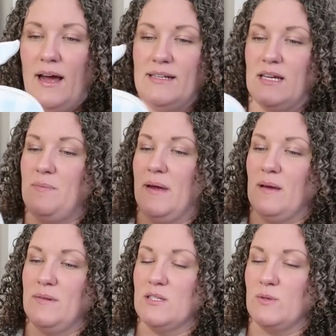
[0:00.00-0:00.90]
I did pick
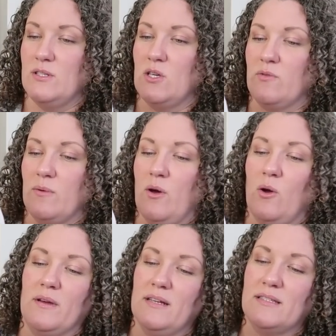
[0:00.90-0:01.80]
up this one too from
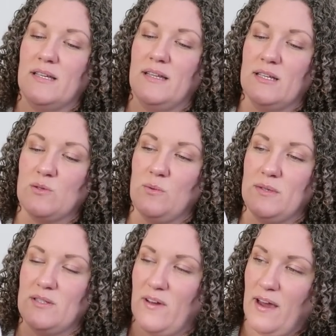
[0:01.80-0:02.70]
Home Goods. This one
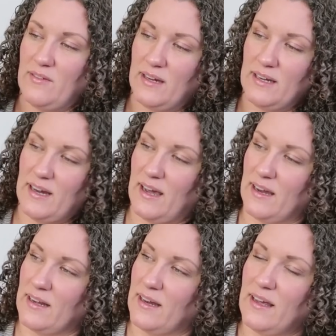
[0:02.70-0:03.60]
was
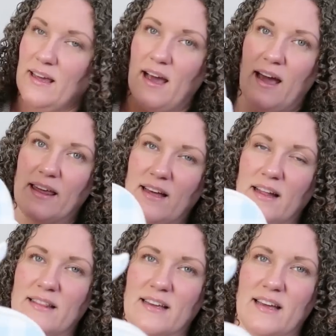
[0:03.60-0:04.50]
$5.99. I
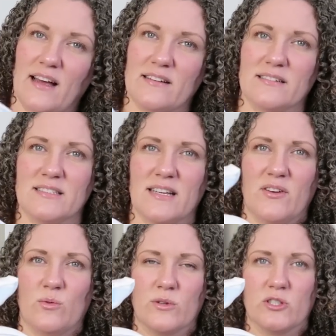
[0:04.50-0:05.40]
thought the colors of
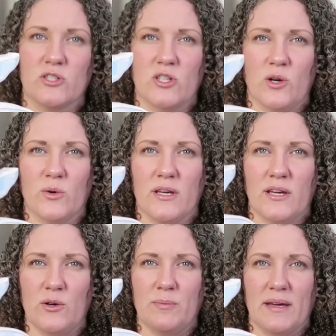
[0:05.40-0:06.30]
it were so
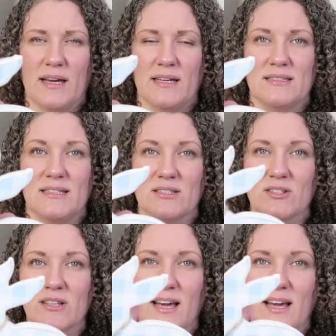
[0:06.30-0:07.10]
cute because these are the